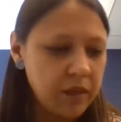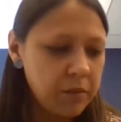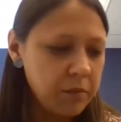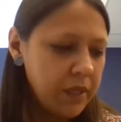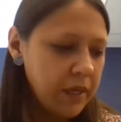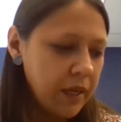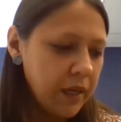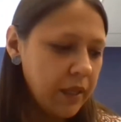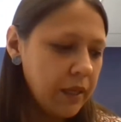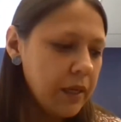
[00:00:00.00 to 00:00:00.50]

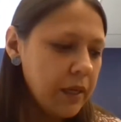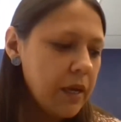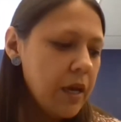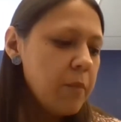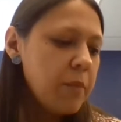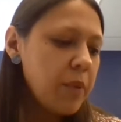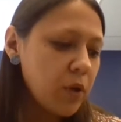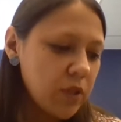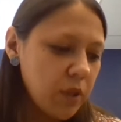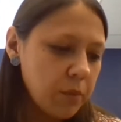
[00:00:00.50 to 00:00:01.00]
reasoning,
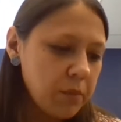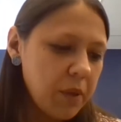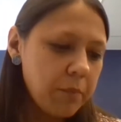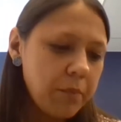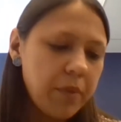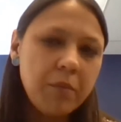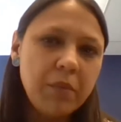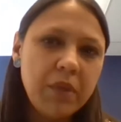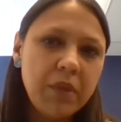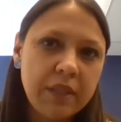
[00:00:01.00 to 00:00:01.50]

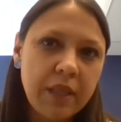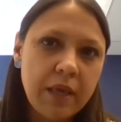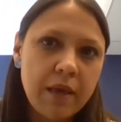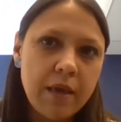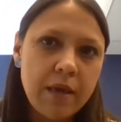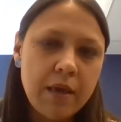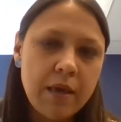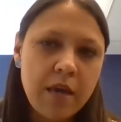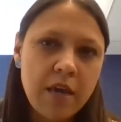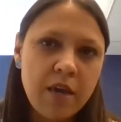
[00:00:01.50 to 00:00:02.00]
but
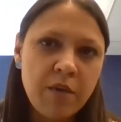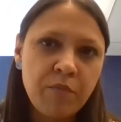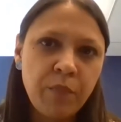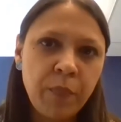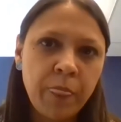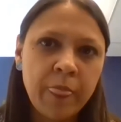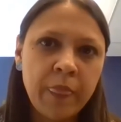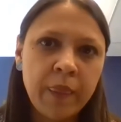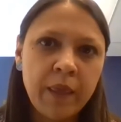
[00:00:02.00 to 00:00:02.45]
also